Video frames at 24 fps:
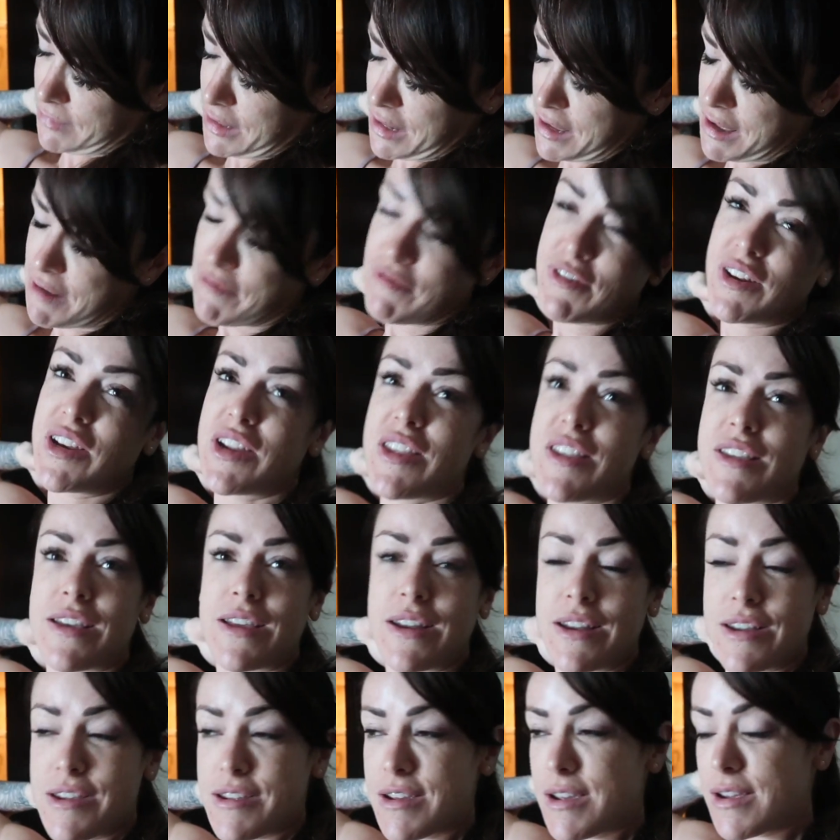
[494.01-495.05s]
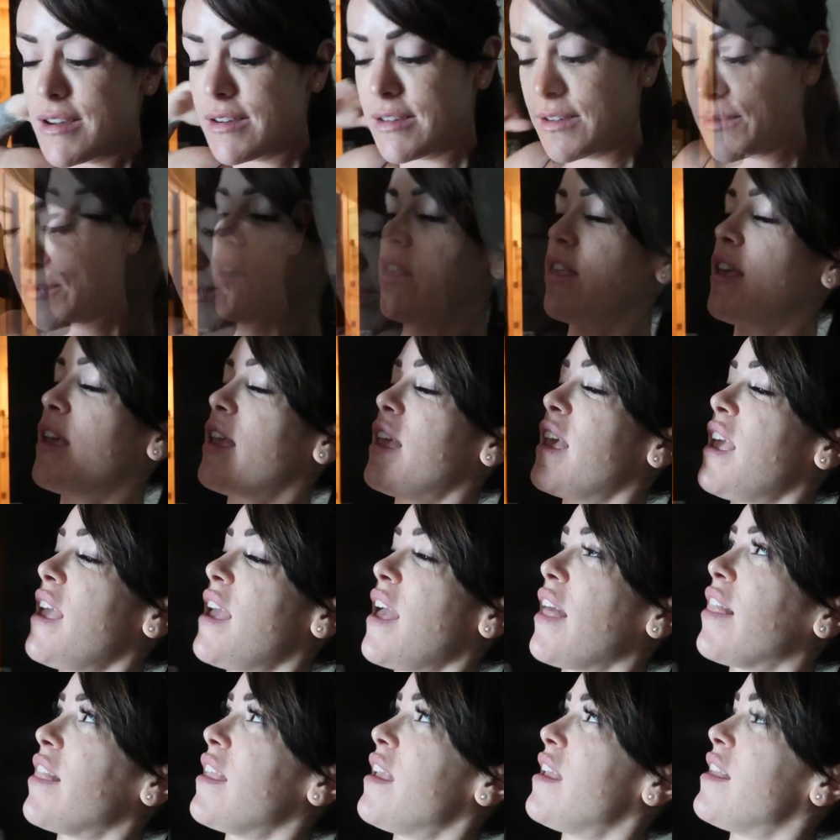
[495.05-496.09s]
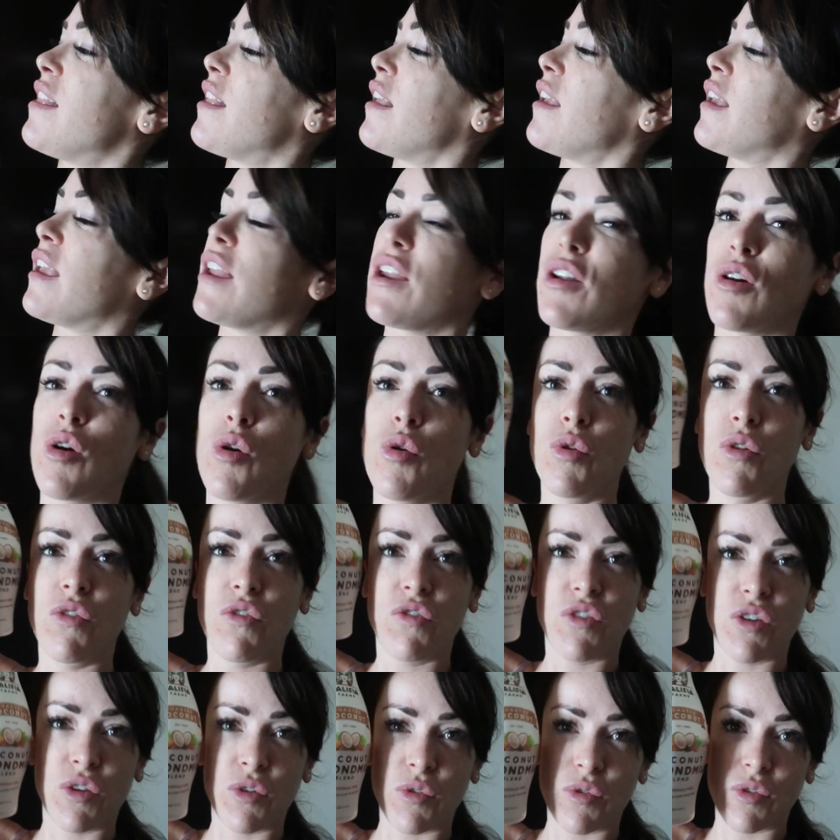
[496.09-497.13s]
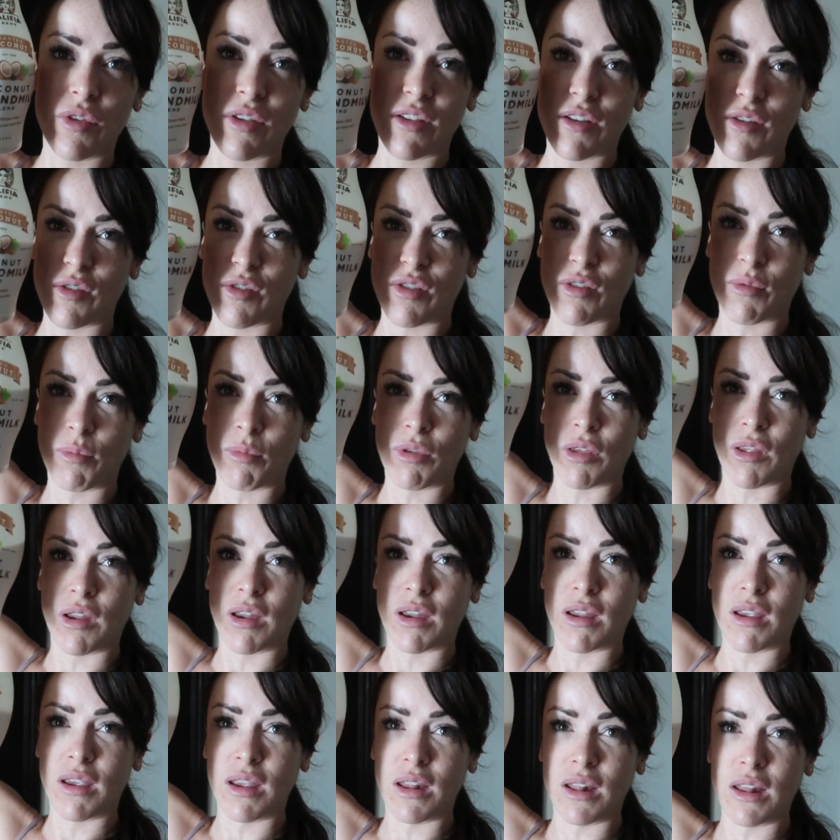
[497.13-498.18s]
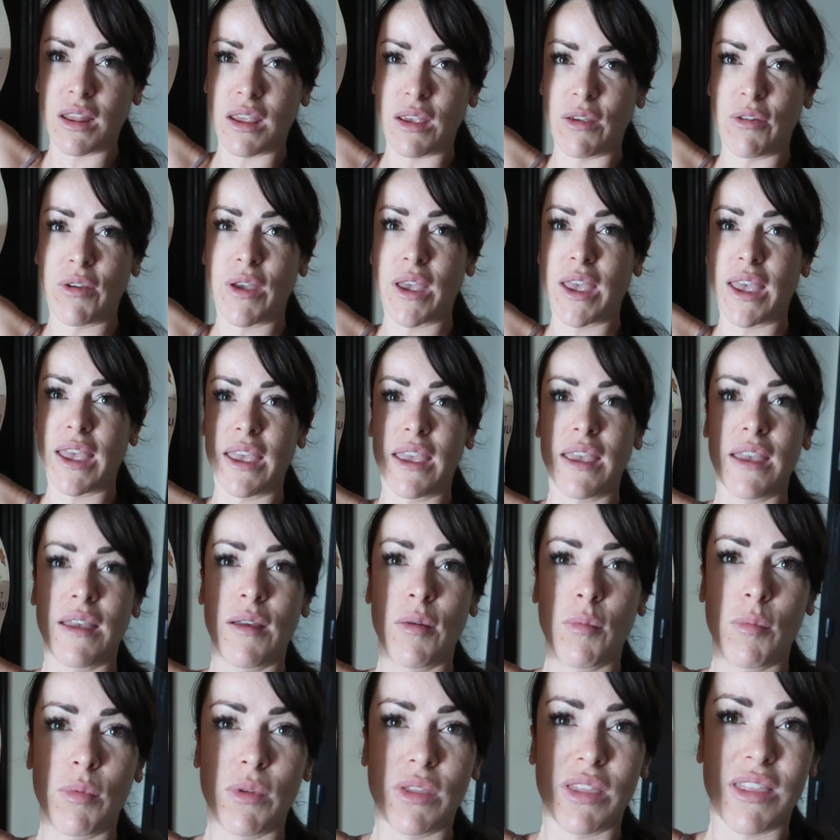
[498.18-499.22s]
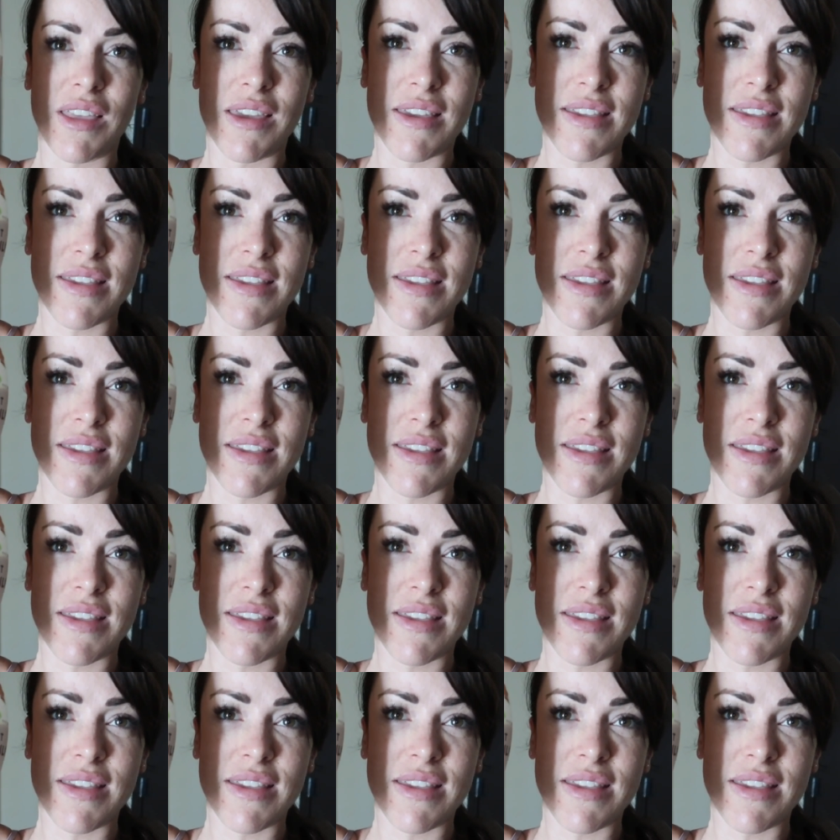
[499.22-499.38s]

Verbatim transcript: I haven't decided yet. I think you can get these like in Whole Foods or something in the UK.